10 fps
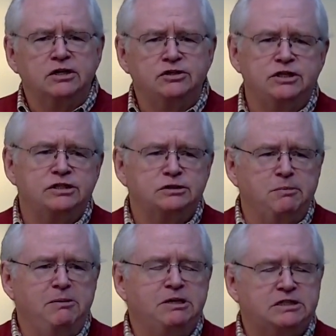Jesus
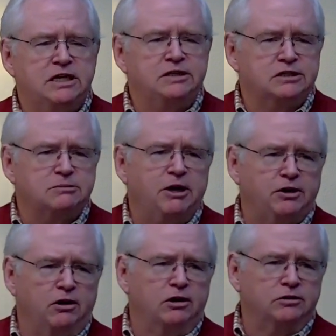may be saying this
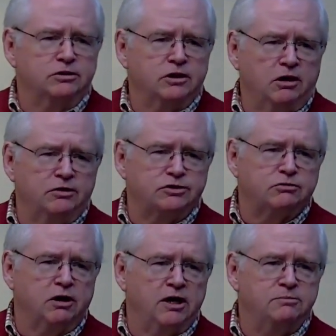about all
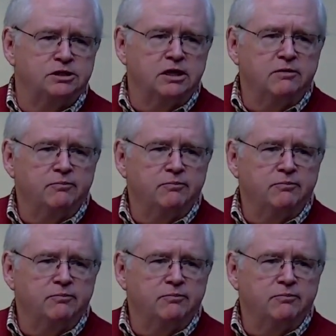scribes,